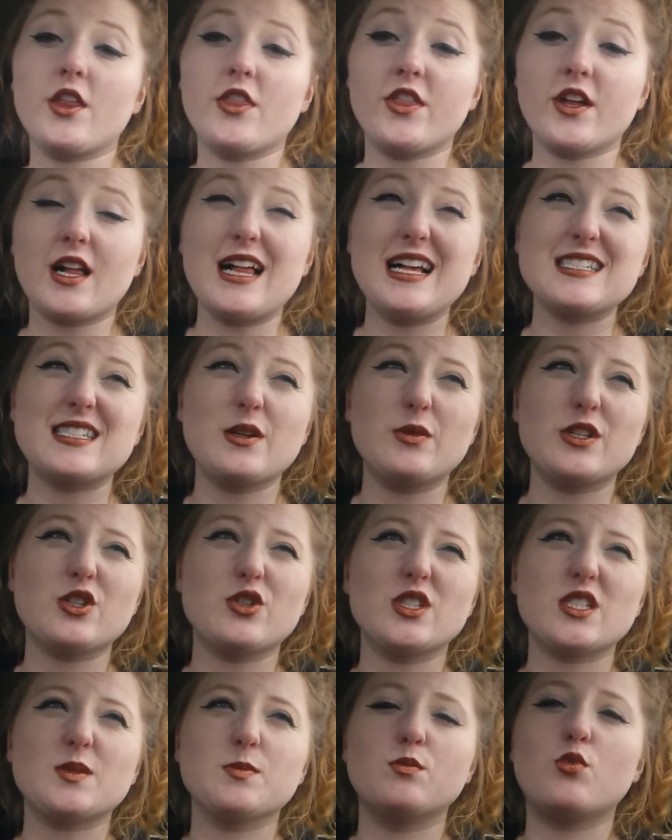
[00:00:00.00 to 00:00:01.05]
the class I went to
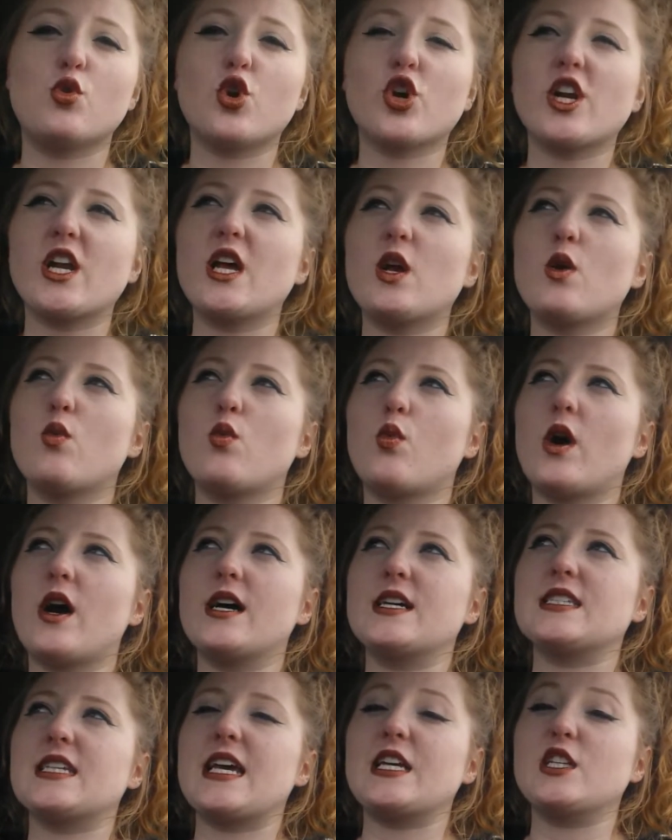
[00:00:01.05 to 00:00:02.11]
this morning
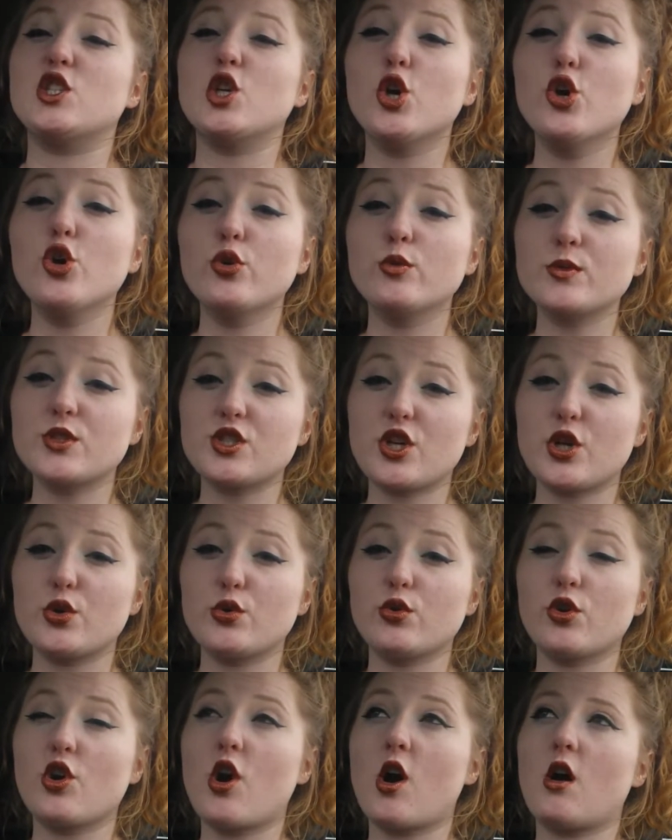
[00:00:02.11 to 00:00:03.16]
was a
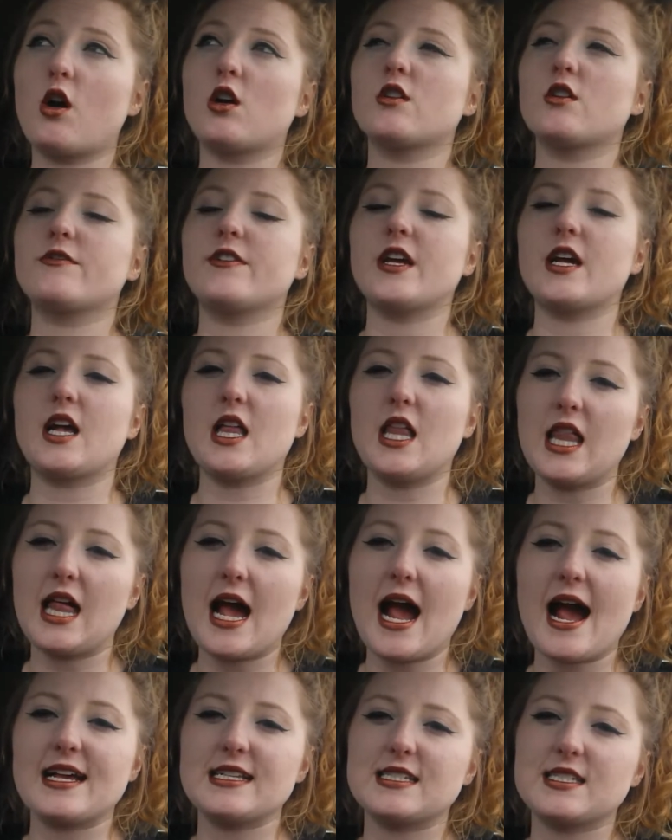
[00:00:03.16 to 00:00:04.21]
tombstone carving
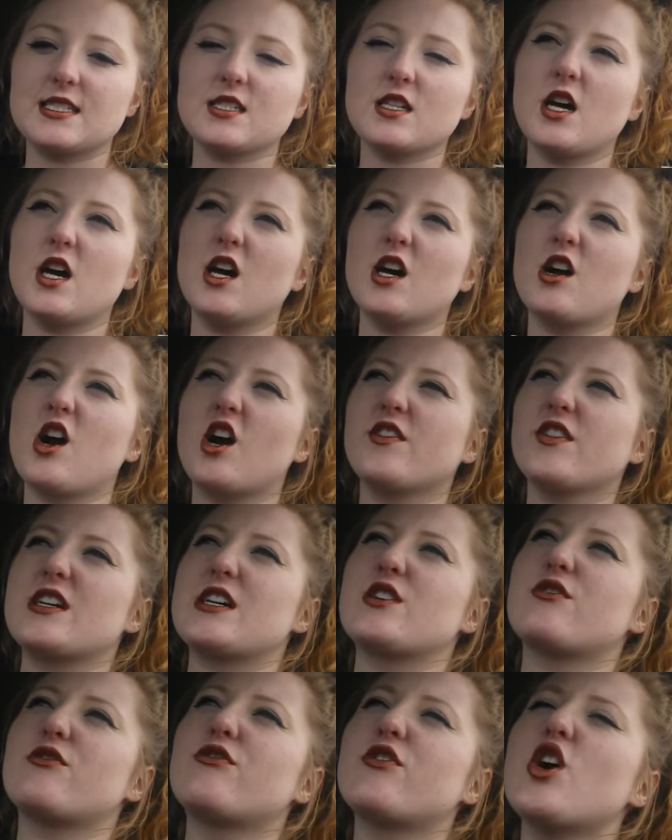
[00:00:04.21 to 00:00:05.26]
class, carving
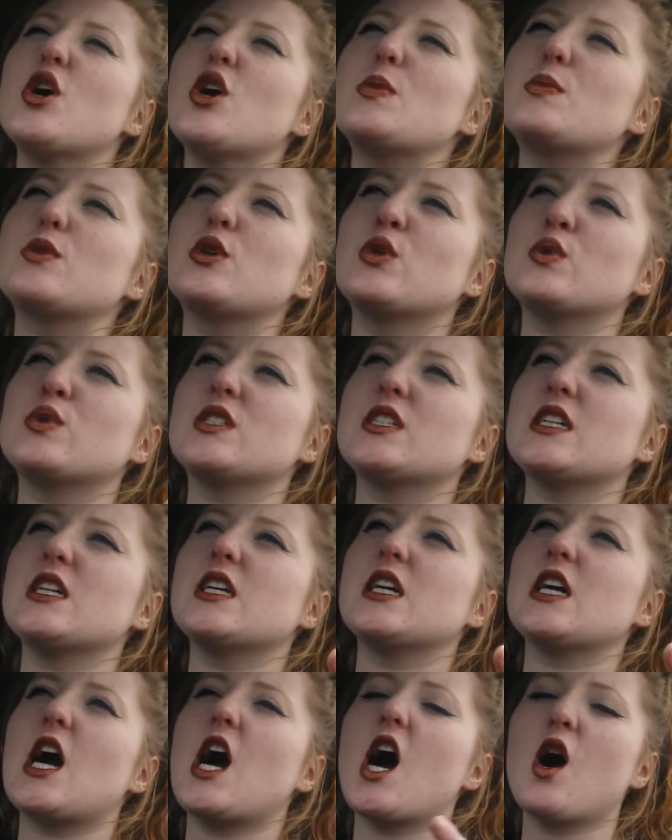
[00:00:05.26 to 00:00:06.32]
out of foam
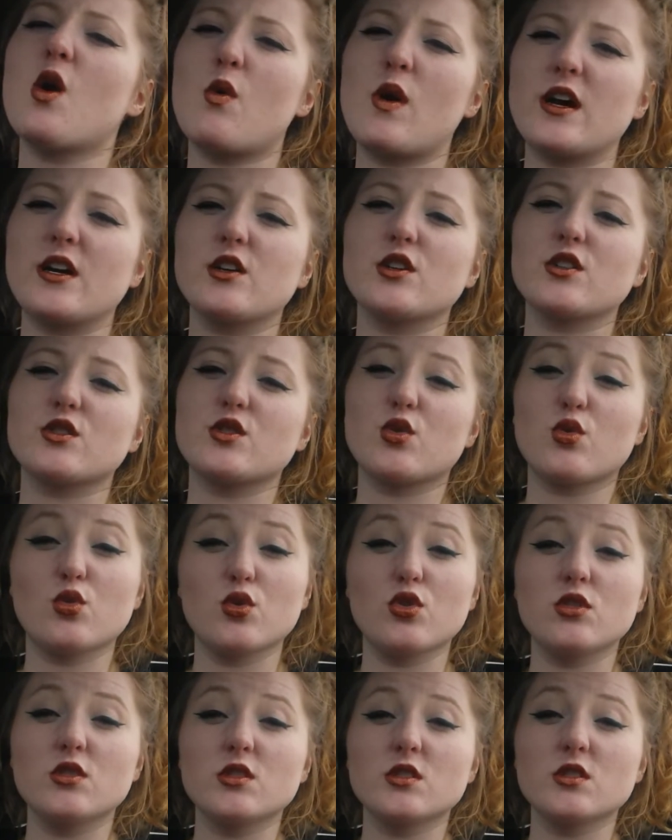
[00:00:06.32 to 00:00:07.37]
using hot wired
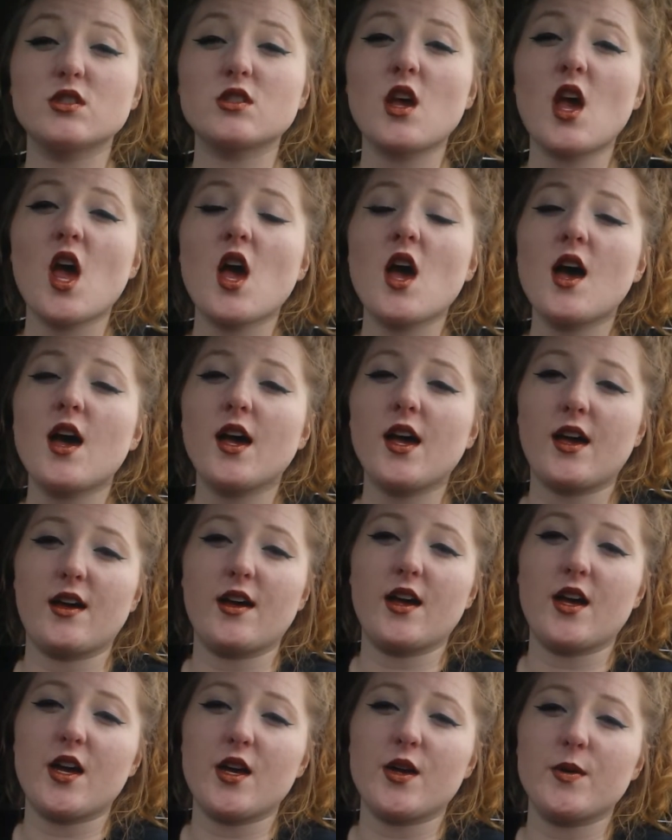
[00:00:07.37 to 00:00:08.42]
tools.
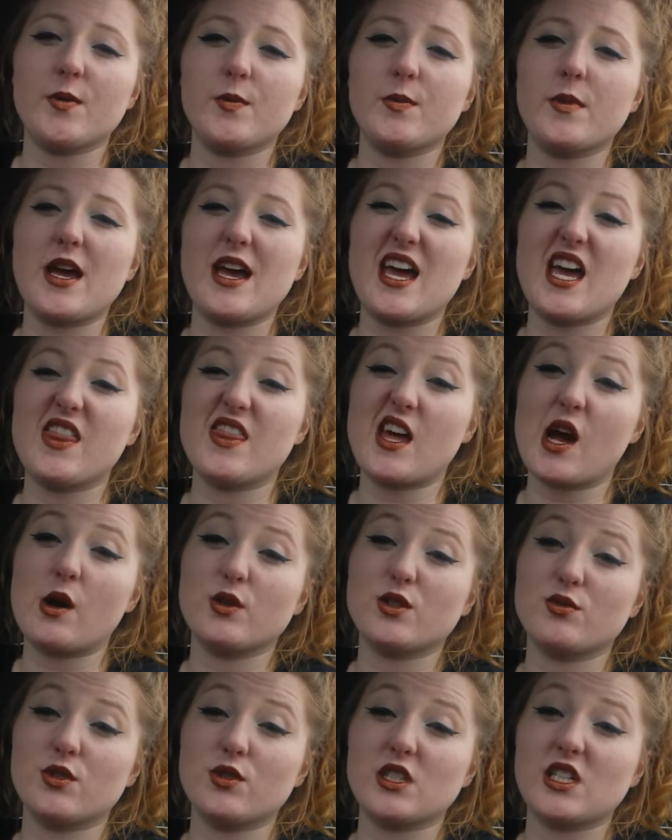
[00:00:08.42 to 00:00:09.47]
And that
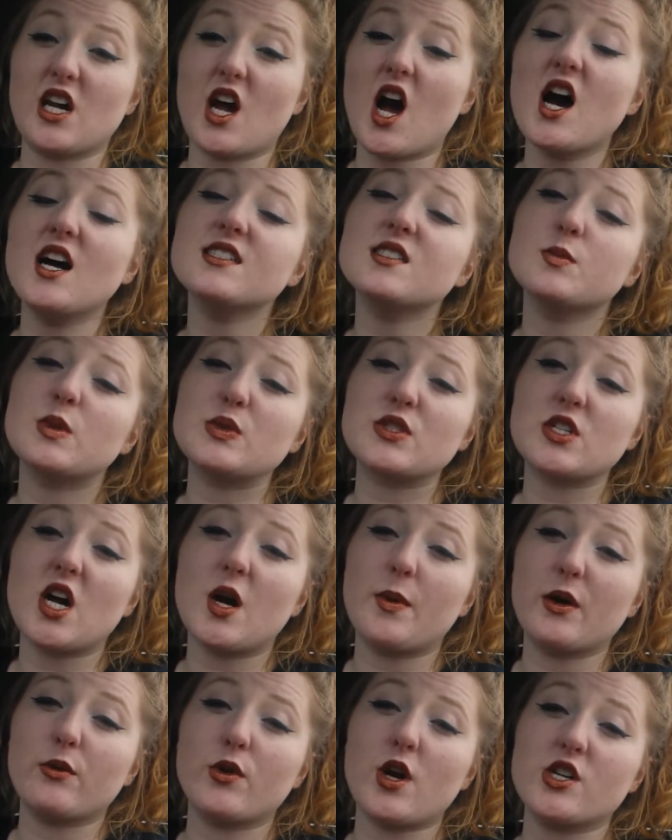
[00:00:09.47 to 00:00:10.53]
was really awesome. It was
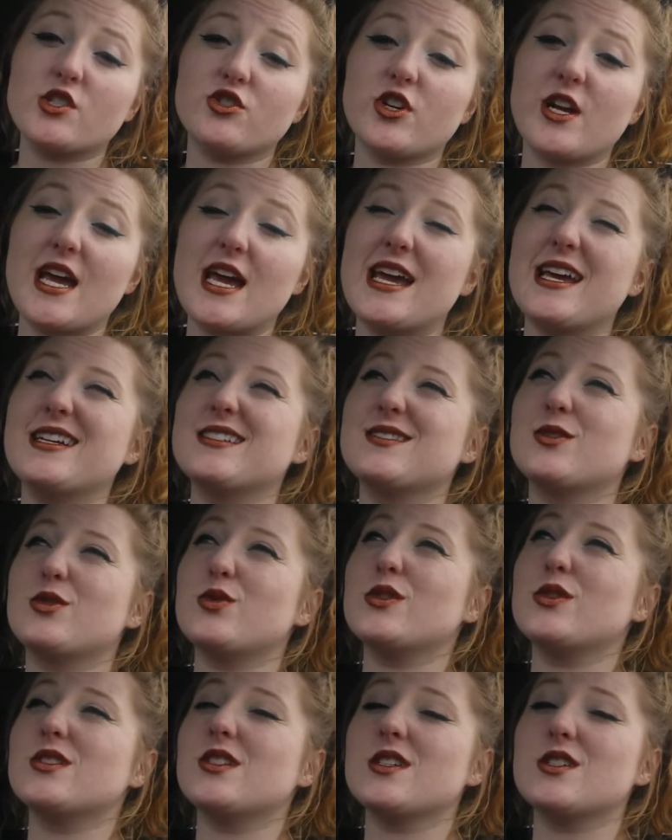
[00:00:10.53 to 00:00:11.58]
taught by Roger Hayes,
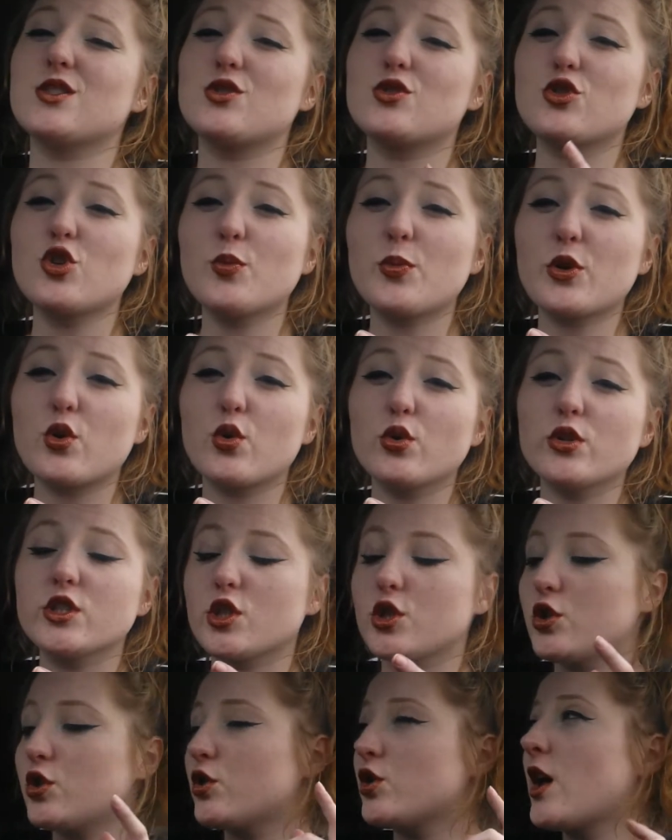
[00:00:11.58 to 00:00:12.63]
who is a super cool
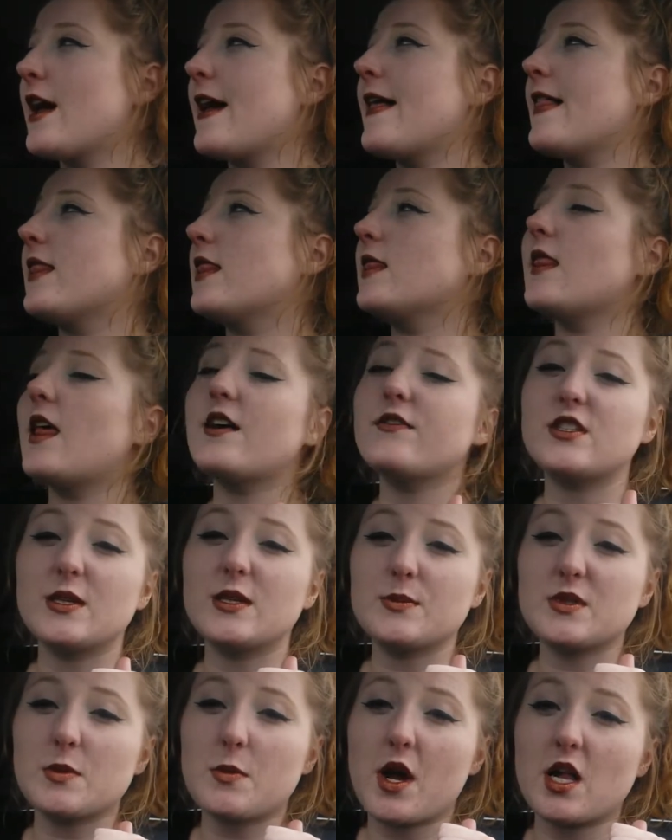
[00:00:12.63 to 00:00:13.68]
dude, loves
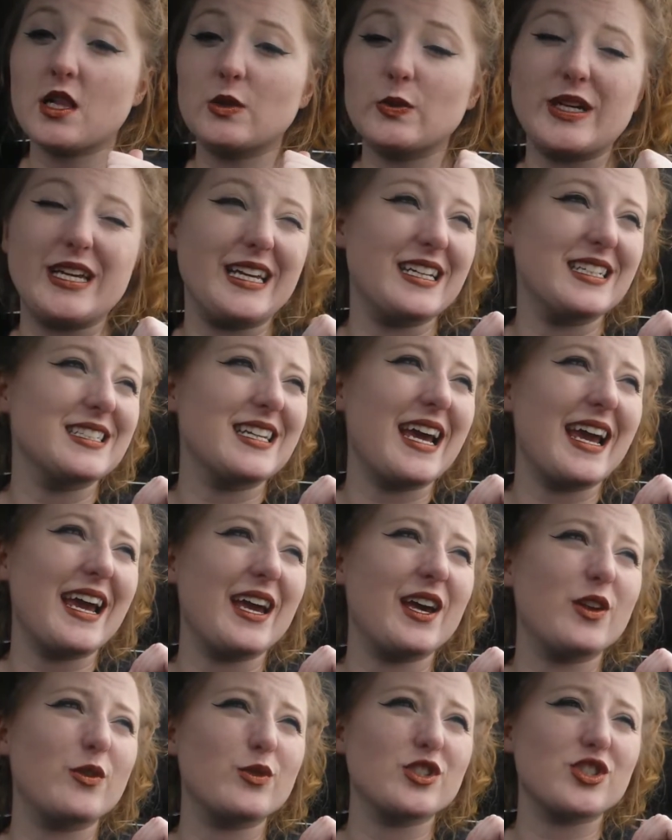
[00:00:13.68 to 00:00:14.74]
him some Halloween,
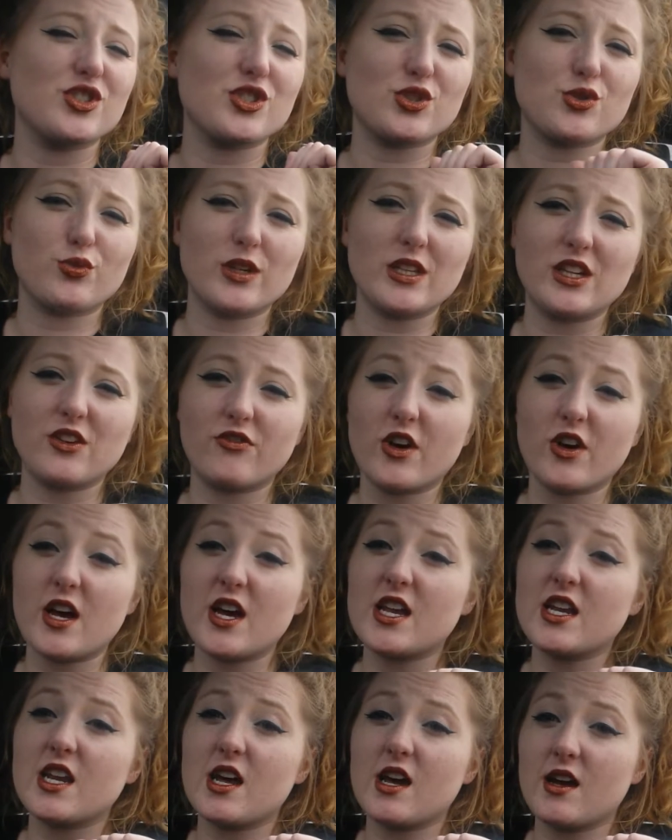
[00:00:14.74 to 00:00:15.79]
and was just really
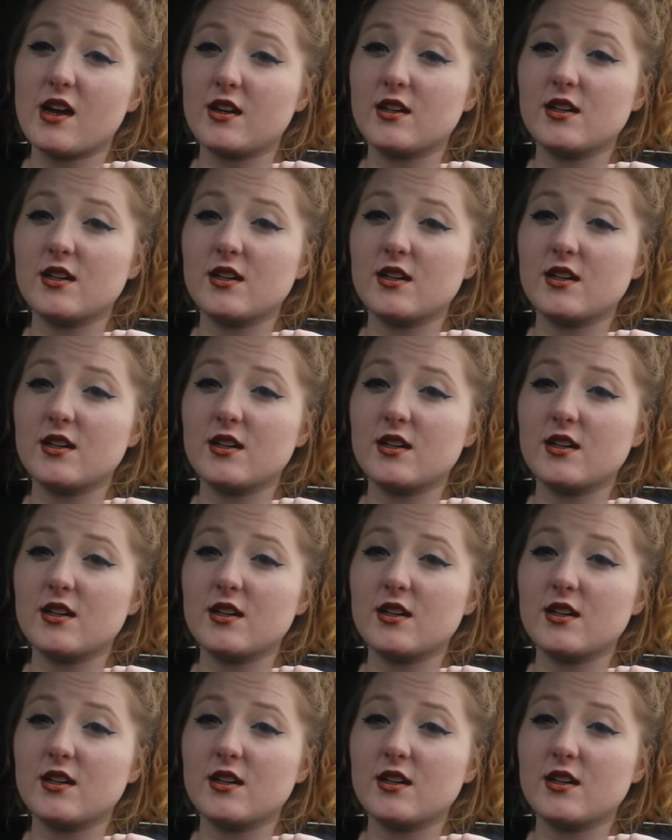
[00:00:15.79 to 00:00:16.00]
fun.